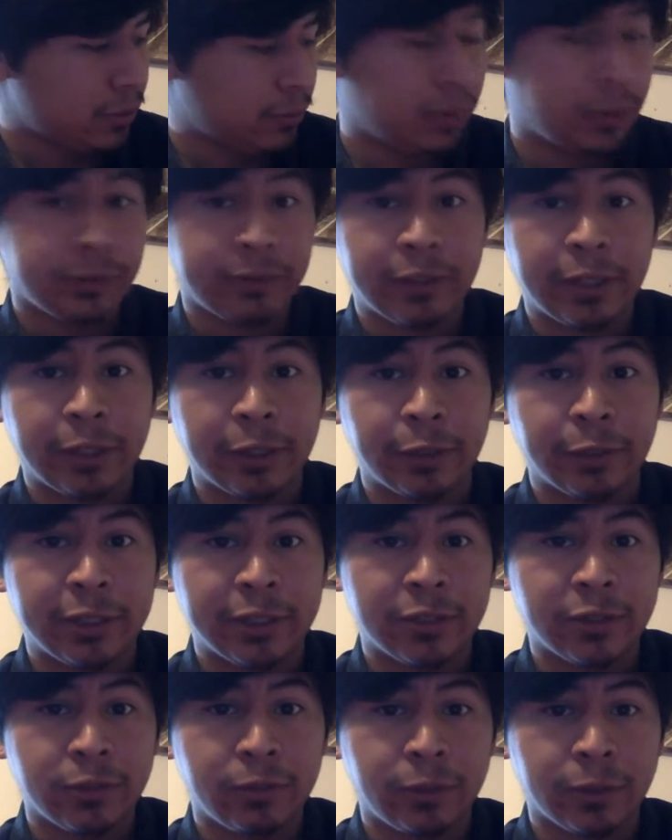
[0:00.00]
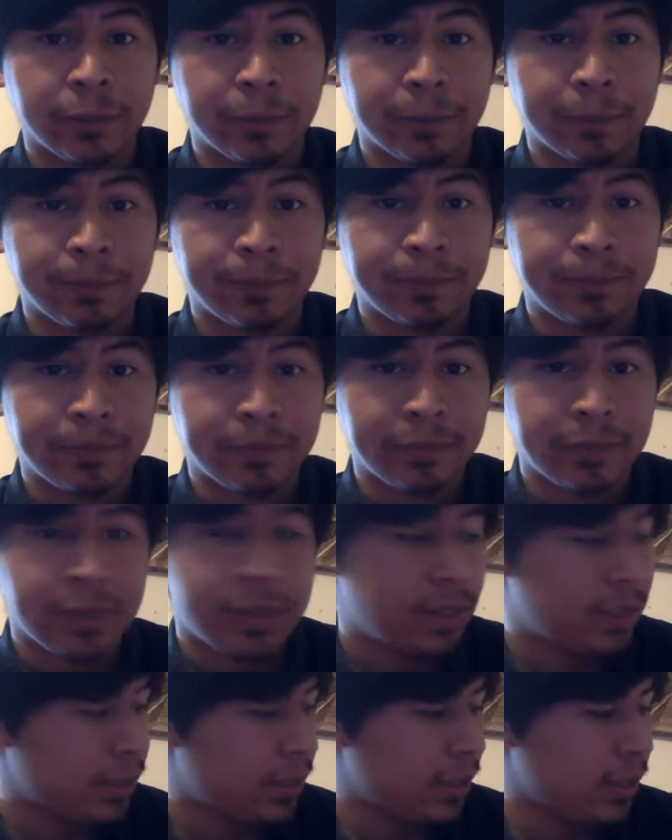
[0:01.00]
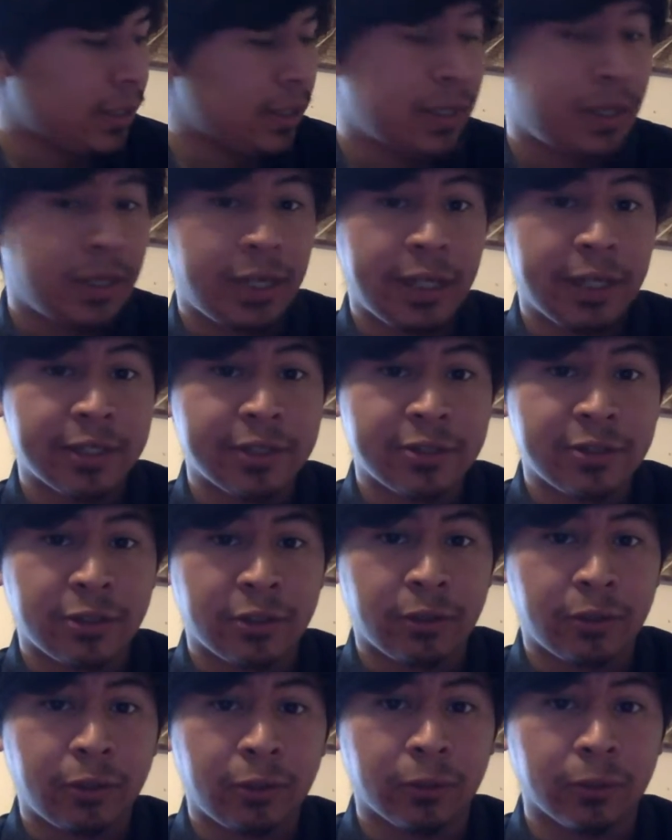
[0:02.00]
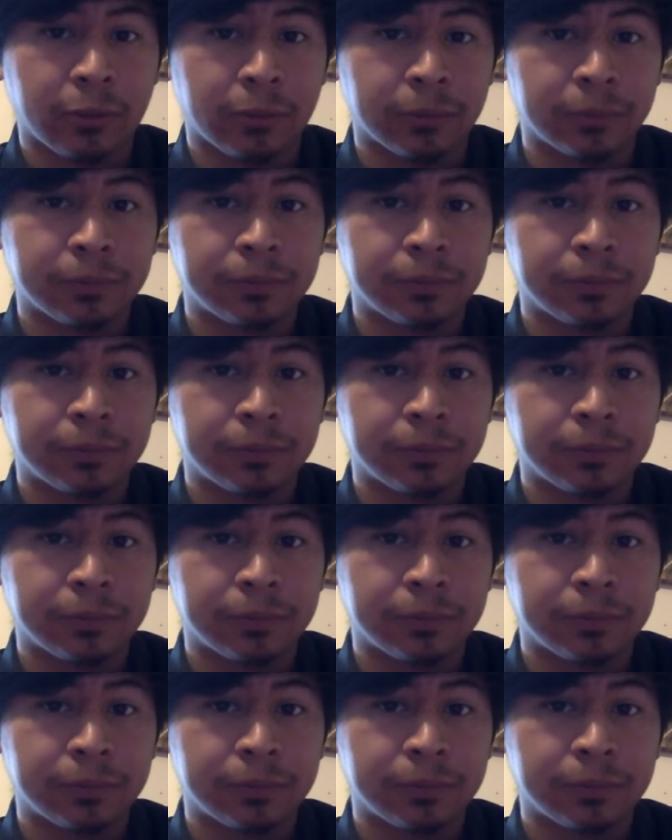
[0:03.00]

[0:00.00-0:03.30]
will evaluate to 1, hence our hole.